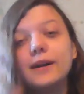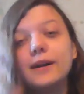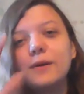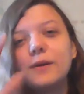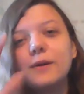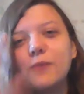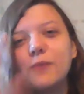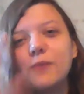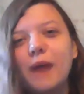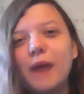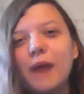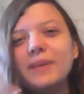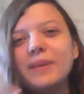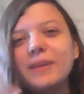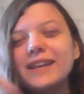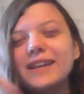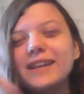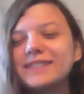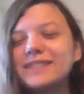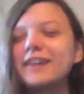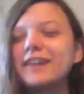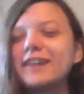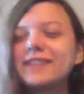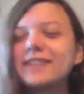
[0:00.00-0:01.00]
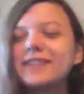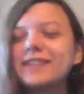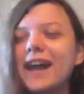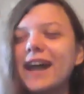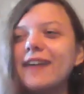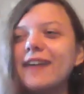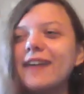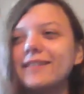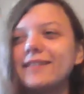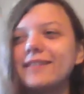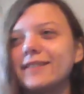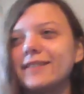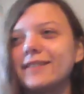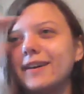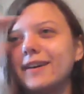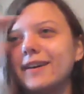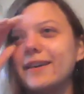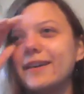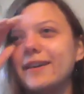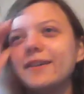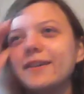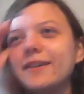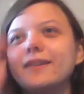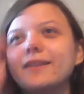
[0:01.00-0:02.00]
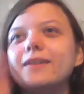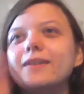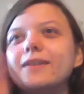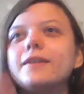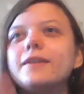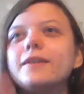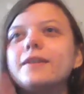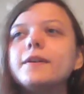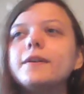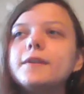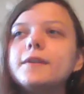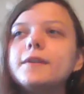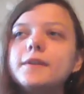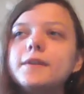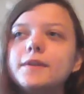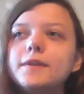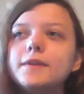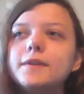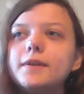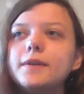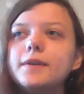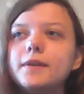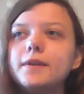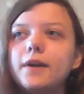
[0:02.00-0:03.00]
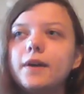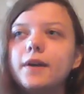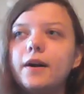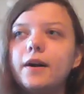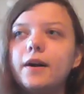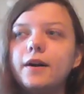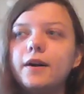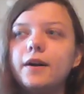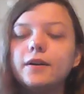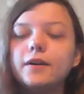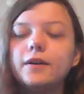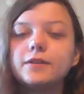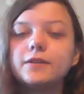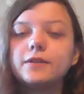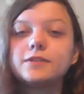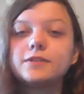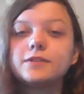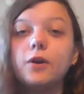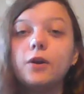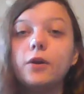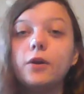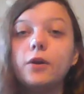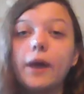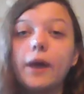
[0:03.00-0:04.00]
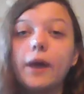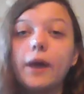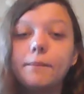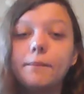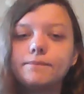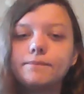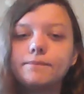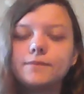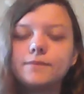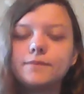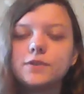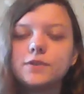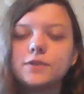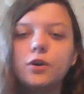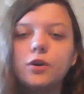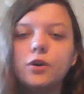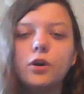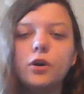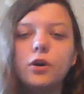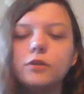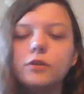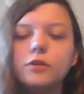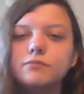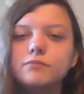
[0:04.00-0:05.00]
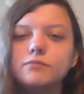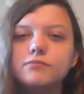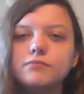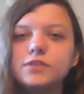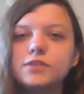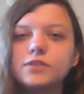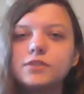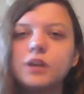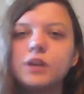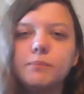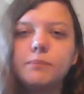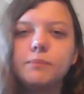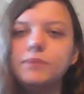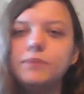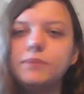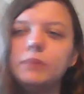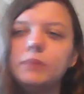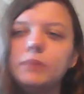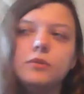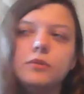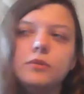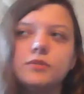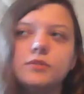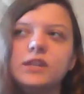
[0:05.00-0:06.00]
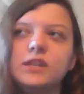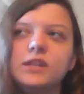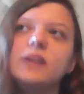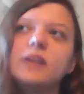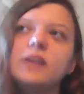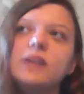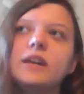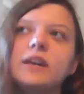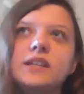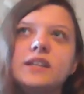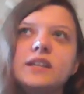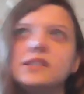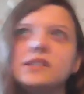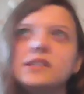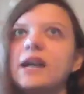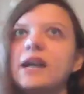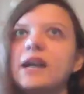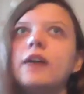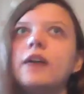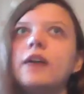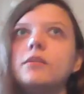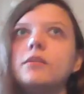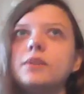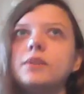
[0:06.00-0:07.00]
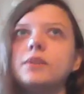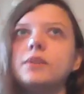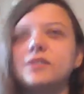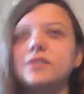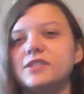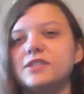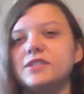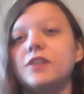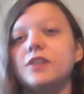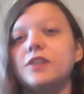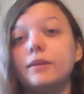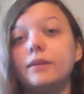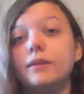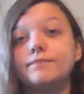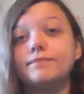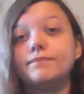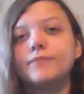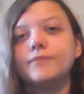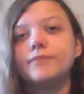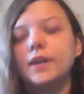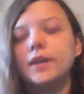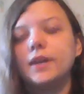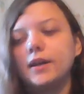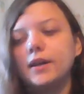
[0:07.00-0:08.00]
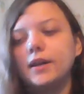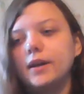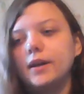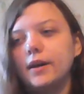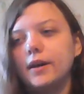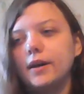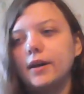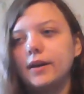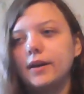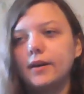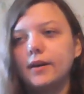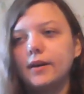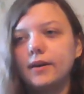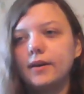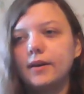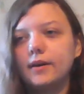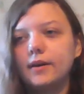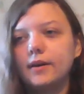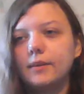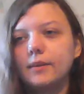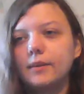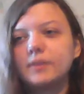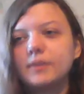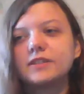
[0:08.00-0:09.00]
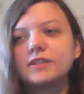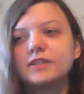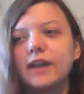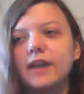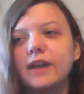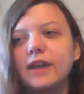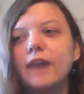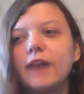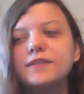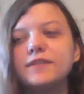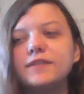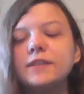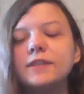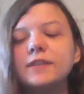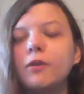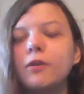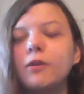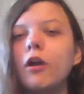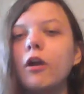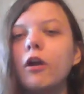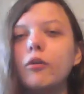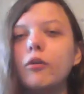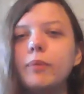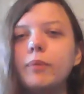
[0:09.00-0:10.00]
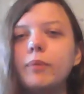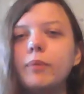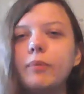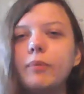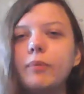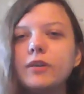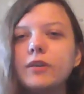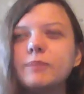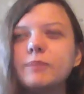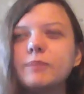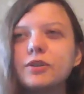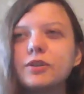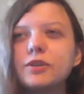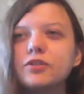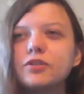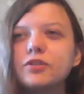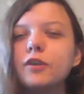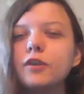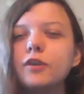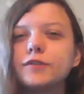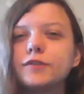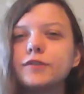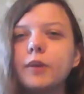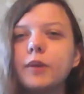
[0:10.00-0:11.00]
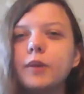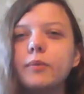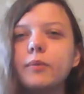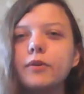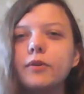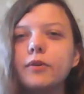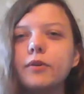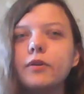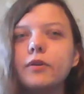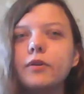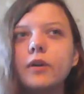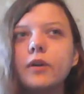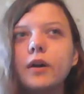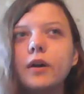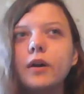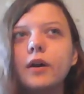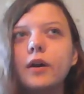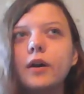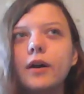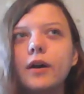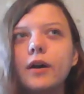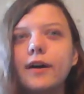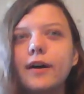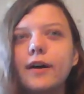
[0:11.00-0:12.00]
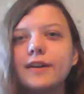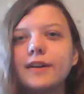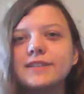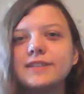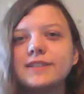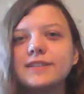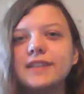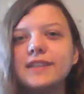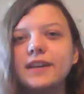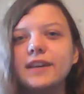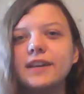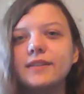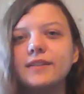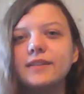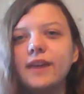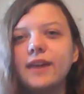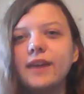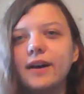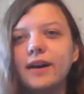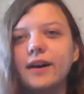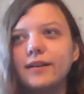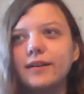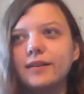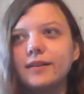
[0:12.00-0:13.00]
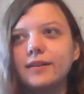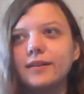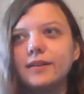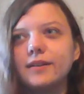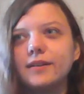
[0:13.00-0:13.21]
Robbie is not canon. So yeah. So stop people saying that he's canon because he's not. Because I've seen a lot of people, especially on Tumblr, saying that